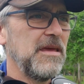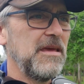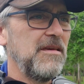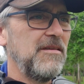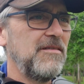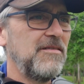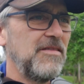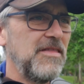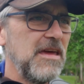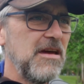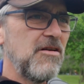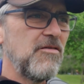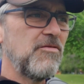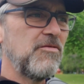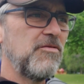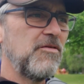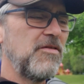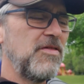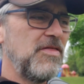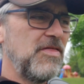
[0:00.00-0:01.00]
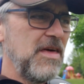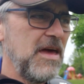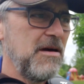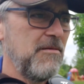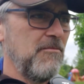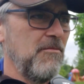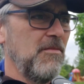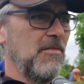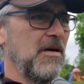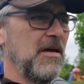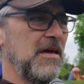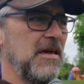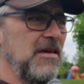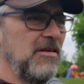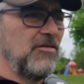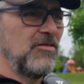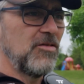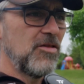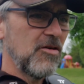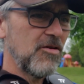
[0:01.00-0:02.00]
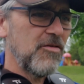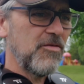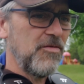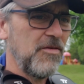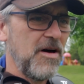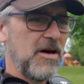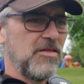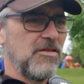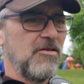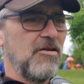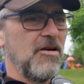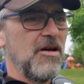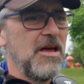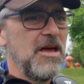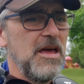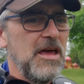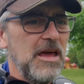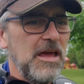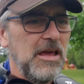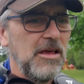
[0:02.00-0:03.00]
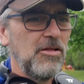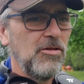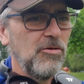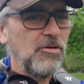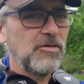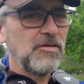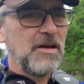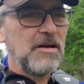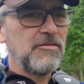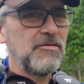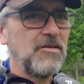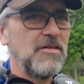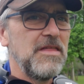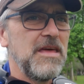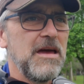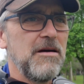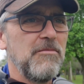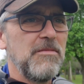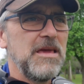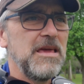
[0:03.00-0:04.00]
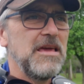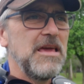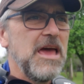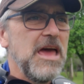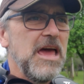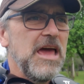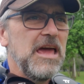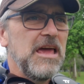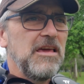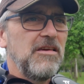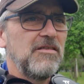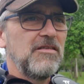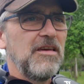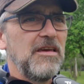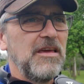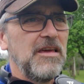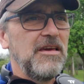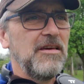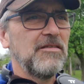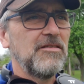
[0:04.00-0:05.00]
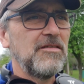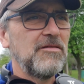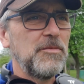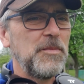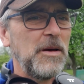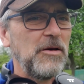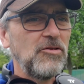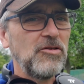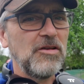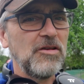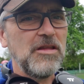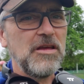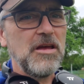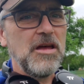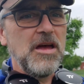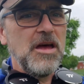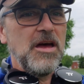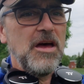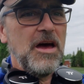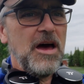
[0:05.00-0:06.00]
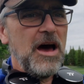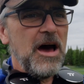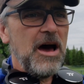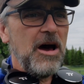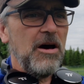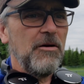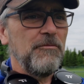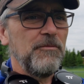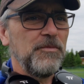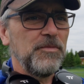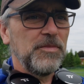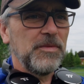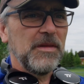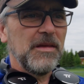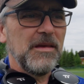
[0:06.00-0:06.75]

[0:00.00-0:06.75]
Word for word: He's there for them. He's their father. He looks after them. He he he especially. Um,